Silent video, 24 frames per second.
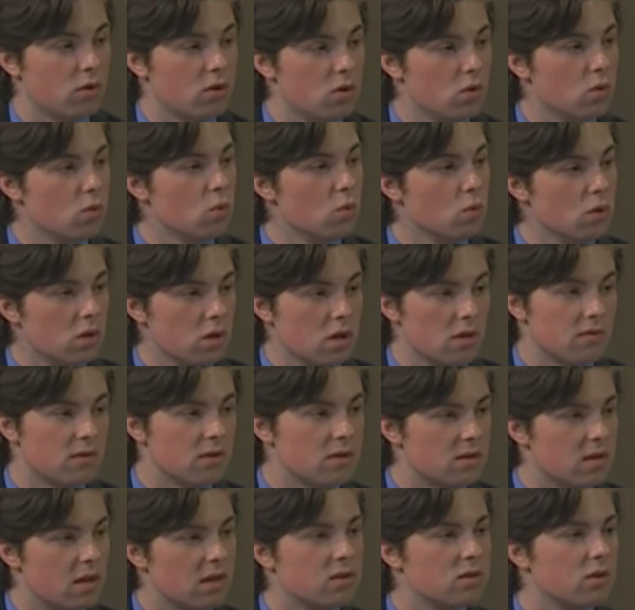You
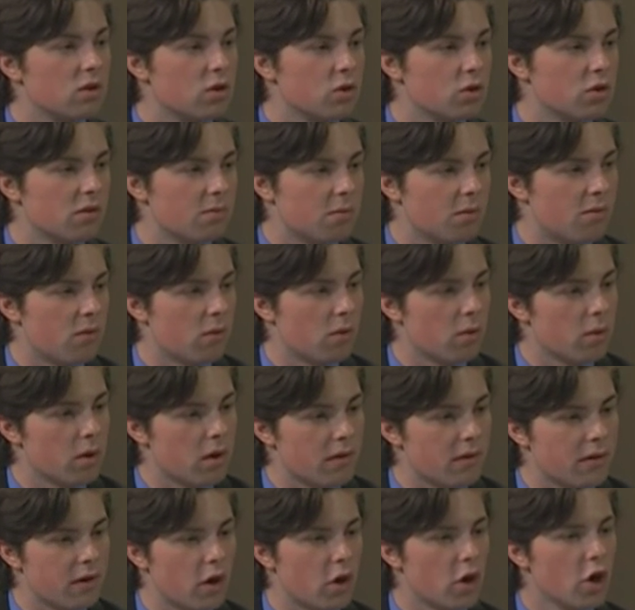even said so yourself before we went
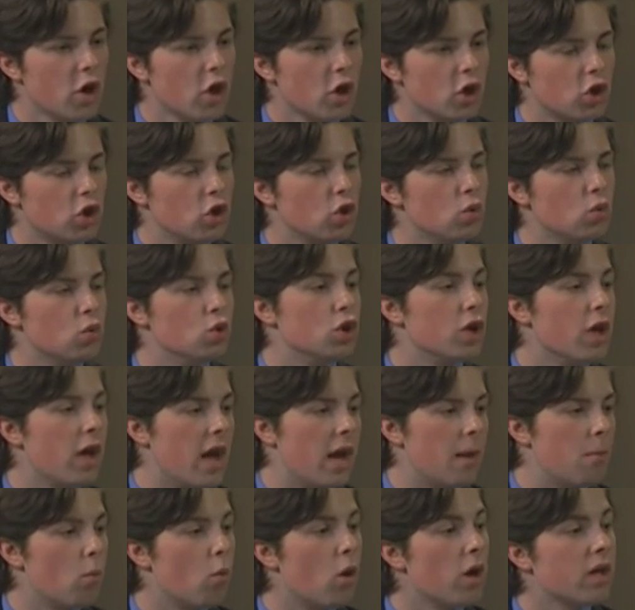on the air. Huge
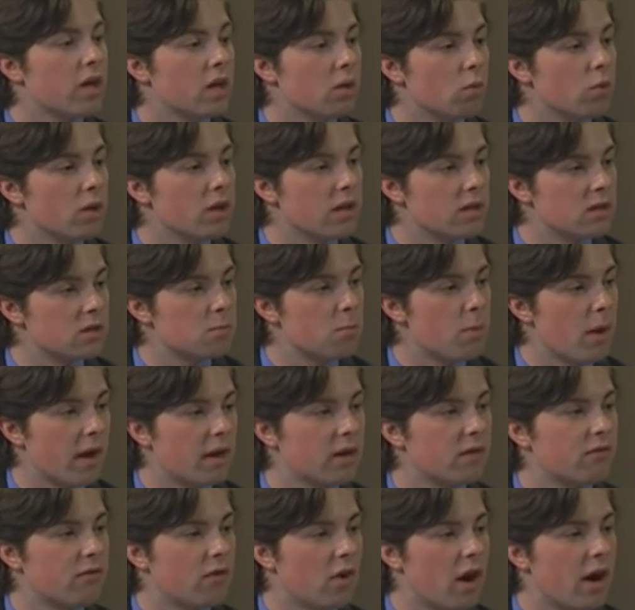game. What can we
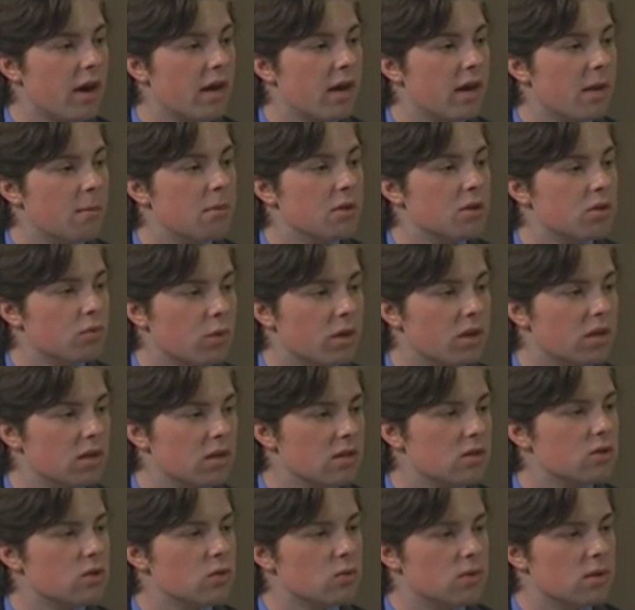expect Friday between
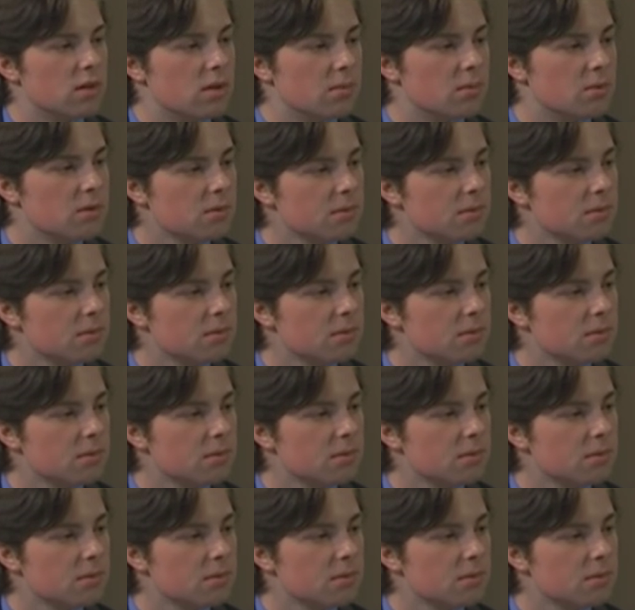these 2 teams?